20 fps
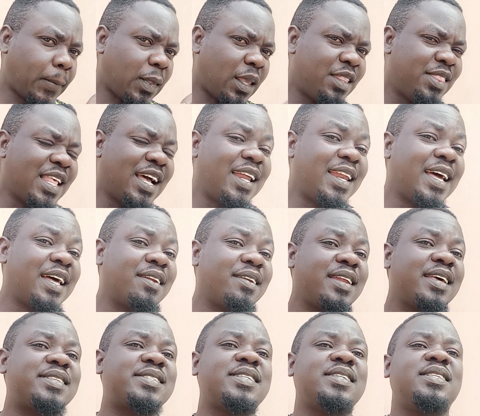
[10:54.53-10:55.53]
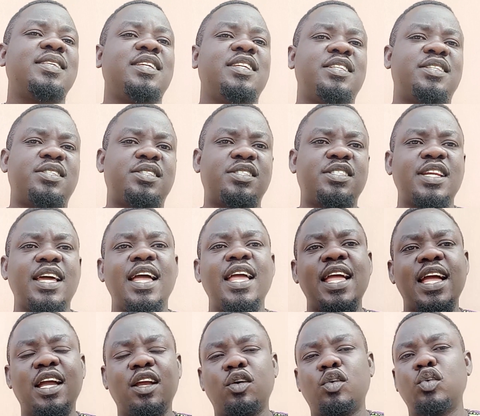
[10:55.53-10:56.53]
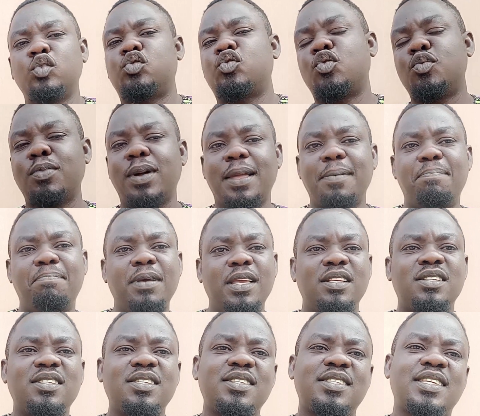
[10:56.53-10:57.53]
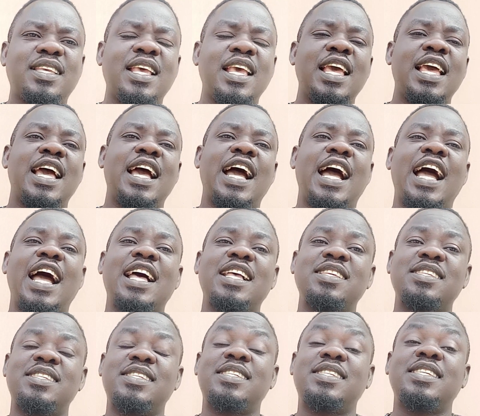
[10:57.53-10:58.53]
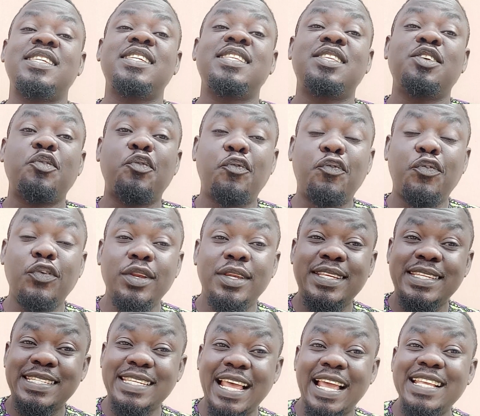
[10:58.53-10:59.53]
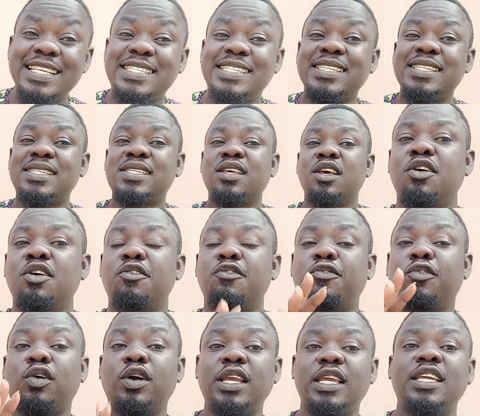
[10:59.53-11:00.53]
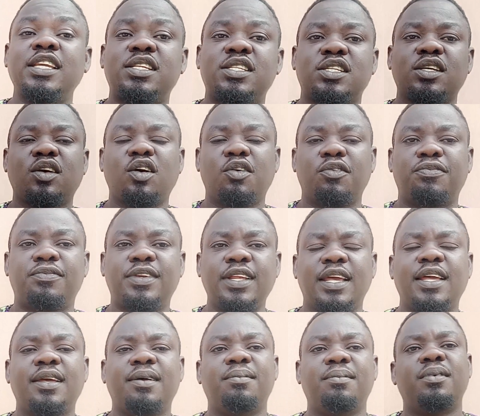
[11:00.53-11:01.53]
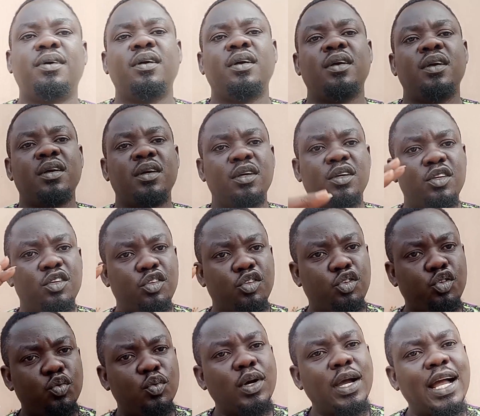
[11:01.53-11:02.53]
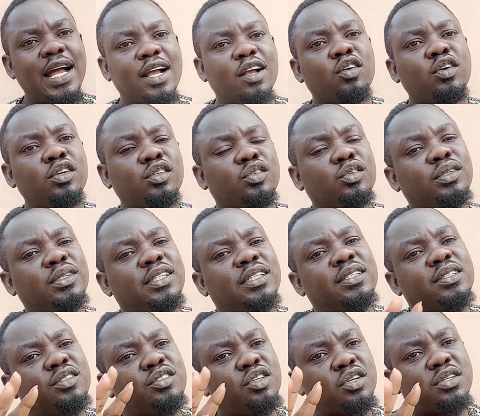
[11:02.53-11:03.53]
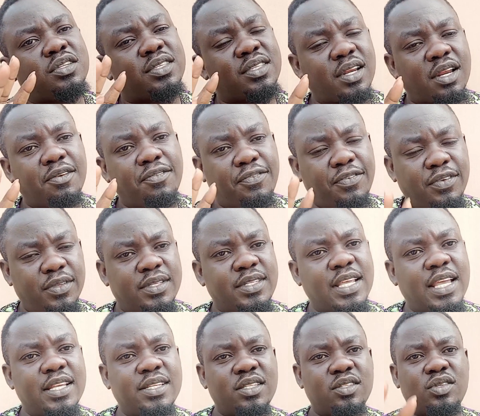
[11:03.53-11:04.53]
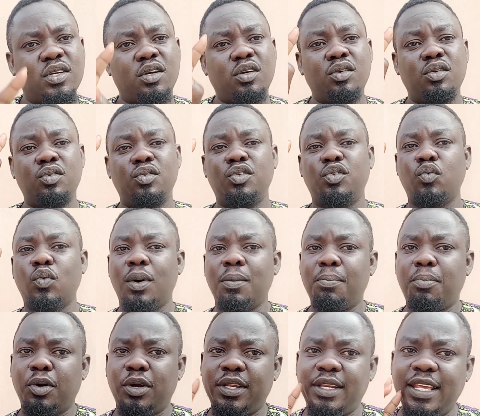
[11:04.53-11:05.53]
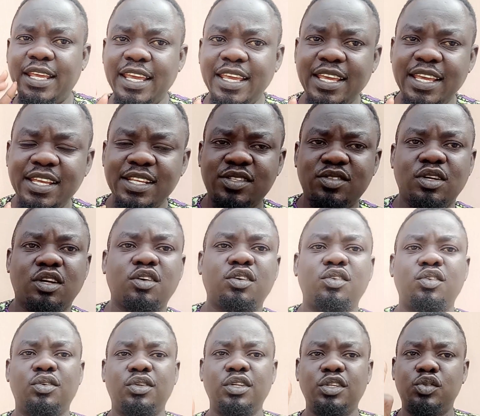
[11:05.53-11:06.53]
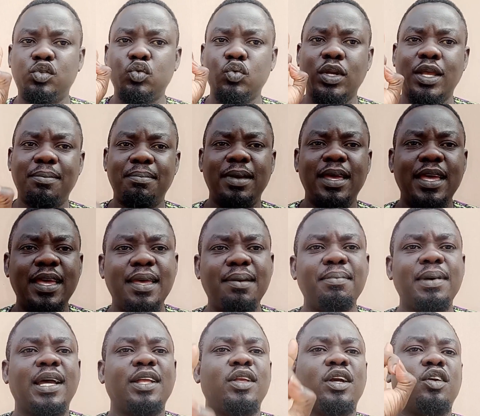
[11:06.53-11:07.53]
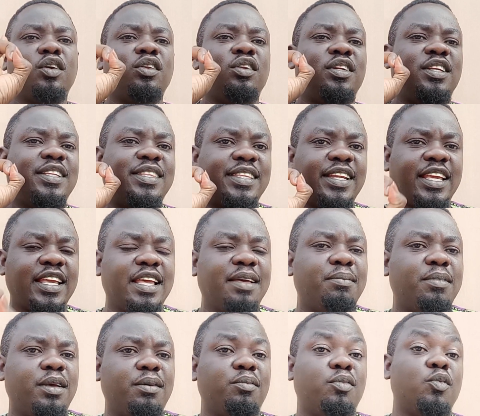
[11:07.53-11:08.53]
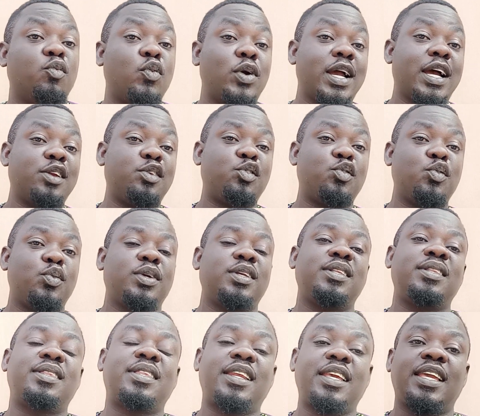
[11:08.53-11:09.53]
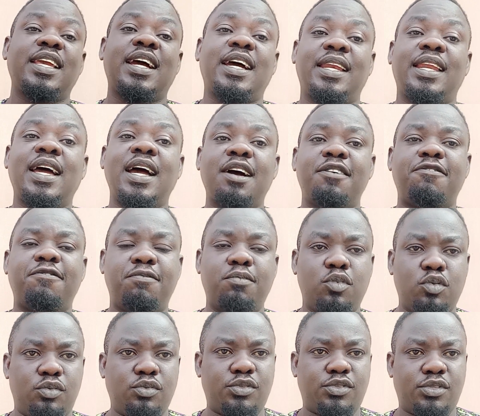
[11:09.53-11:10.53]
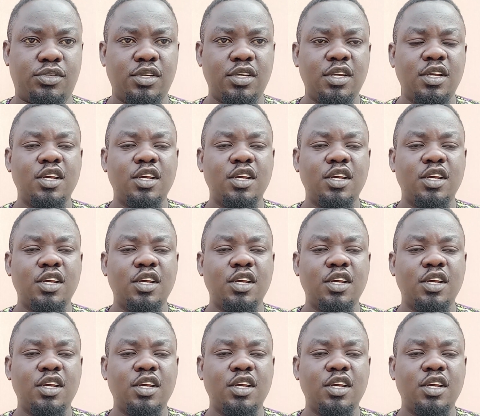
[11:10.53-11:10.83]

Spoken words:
Now, another thing is try and go through my pages and see the feed sizes for each of them. You are going to need just three feed sizes. You're going to need 1.8, you're going to need 2 and you're going to need 3 We are doing 3.5 months.